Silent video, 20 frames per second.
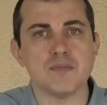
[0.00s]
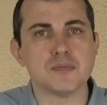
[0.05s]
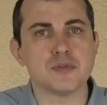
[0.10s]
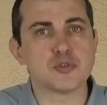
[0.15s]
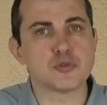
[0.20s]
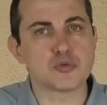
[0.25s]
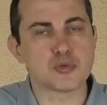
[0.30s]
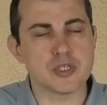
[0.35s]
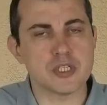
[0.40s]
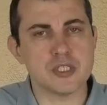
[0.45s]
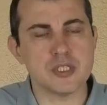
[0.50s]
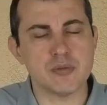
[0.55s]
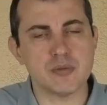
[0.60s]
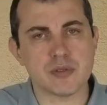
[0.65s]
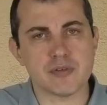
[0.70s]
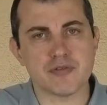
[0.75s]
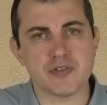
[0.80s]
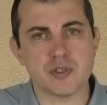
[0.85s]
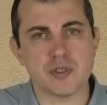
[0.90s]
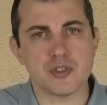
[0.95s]
really
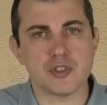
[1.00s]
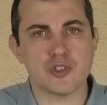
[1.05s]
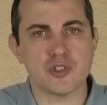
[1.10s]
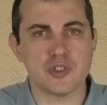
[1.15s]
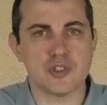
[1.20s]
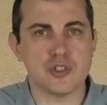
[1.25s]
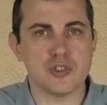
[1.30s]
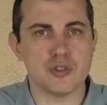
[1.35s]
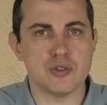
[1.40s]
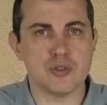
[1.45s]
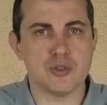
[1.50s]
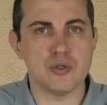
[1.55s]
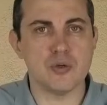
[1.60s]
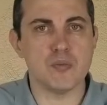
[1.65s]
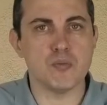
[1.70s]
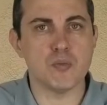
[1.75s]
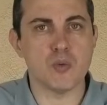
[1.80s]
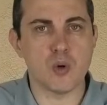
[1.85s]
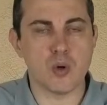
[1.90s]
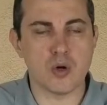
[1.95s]
refers to
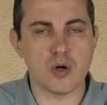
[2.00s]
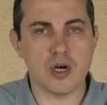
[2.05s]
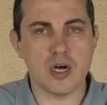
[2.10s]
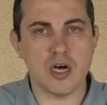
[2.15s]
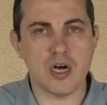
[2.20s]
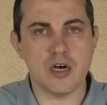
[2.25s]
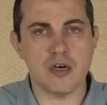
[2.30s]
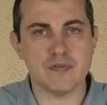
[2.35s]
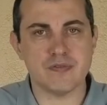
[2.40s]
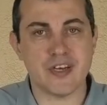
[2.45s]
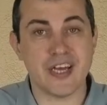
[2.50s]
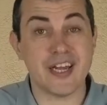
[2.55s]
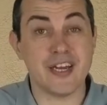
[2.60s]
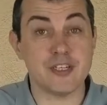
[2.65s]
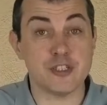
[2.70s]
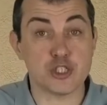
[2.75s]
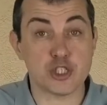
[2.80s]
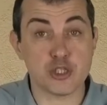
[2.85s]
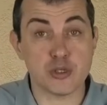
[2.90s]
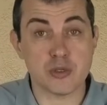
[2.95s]
more of an
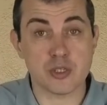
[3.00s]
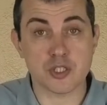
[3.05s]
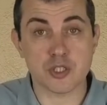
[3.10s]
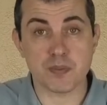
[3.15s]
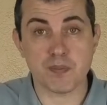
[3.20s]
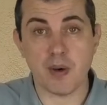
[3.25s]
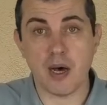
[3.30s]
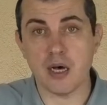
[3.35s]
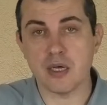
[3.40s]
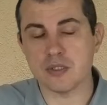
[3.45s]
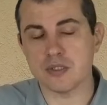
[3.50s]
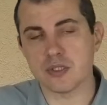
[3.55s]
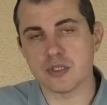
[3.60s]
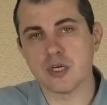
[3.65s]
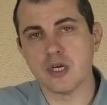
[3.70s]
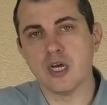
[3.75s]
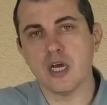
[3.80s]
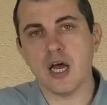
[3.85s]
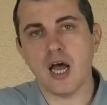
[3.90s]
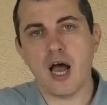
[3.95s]
insurance bond
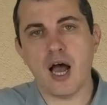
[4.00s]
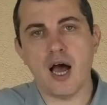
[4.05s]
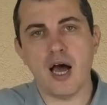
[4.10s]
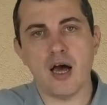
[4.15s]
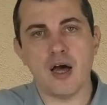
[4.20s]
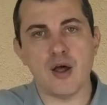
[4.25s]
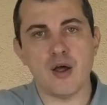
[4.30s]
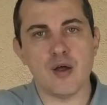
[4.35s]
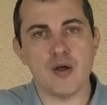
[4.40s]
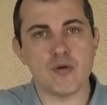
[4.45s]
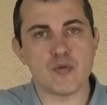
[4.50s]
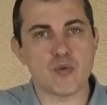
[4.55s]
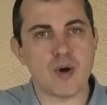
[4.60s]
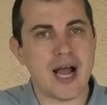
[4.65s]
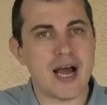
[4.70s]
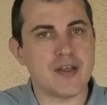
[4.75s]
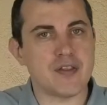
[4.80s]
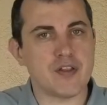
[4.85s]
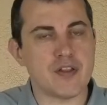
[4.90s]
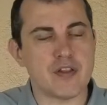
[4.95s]

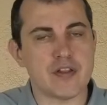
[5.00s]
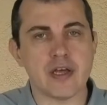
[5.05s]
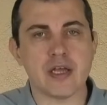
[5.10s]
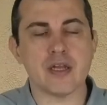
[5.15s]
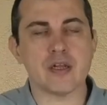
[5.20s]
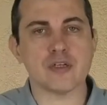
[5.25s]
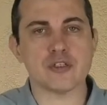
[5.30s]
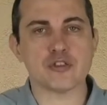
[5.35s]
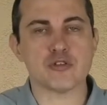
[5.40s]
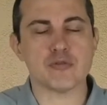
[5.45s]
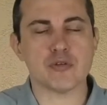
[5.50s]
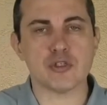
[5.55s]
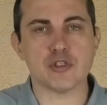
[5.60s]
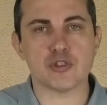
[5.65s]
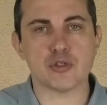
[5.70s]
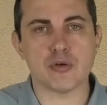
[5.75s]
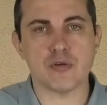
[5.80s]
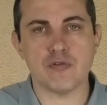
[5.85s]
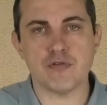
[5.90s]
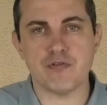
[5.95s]
rather than a
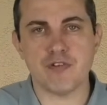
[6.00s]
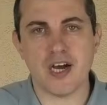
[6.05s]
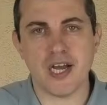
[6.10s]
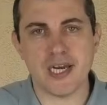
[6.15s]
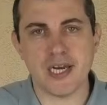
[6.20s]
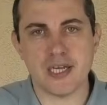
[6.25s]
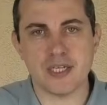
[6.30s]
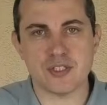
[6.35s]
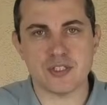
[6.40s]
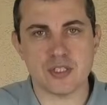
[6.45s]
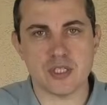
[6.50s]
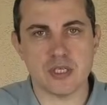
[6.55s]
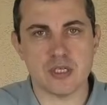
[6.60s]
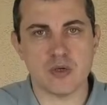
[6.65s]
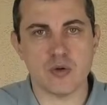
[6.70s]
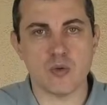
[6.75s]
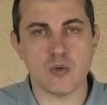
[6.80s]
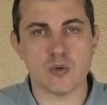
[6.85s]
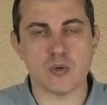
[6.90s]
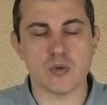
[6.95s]
traditional financing
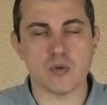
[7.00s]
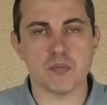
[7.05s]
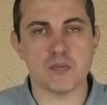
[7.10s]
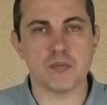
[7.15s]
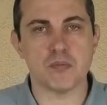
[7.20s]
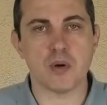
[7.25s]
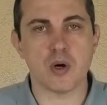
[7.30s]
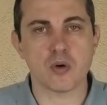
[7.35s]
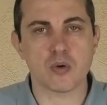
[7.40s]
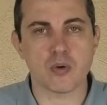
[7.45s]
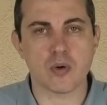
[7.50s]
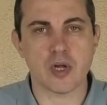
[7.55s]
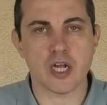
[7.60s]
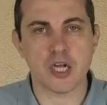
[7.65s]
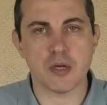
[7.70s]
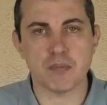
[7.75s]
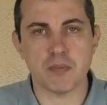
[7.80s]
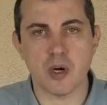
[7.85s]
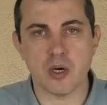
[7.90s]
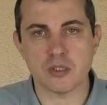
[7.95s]
or borrowing
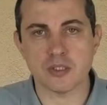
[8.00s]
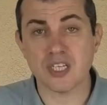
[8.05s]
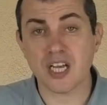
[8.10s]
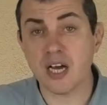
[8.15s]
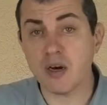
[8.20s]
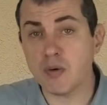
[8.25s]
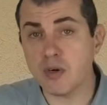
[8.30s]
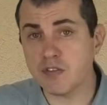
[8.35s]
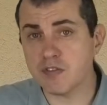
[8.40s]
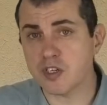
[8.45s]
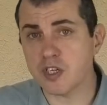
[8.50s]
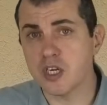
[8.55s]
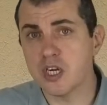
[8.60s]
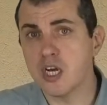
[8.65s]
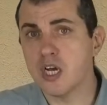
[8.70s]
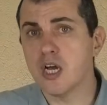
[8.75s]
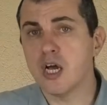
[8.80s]
bond. However,